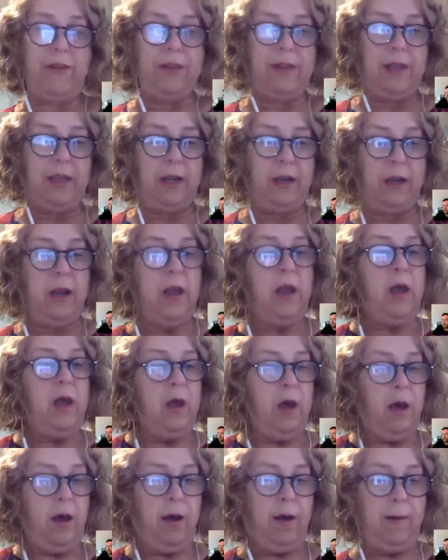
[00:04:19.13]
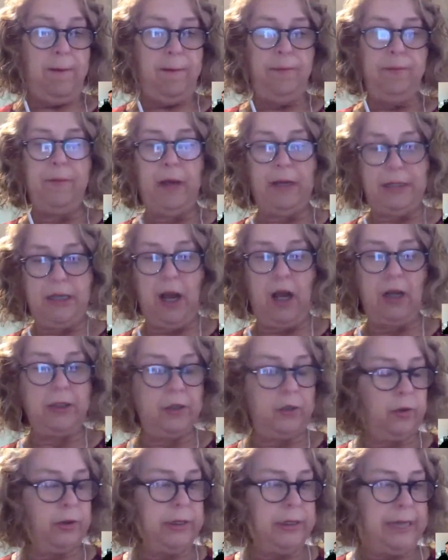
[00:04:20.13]
And then my
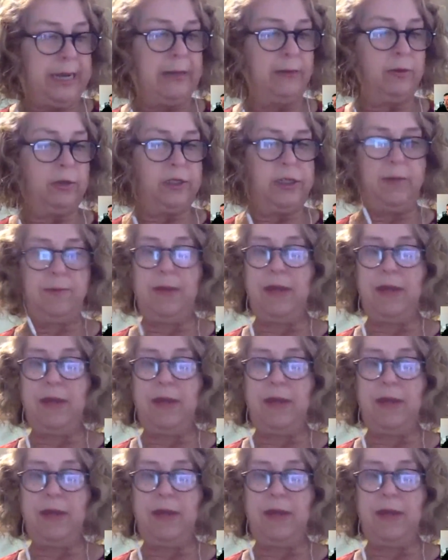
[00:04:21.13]
doctor announced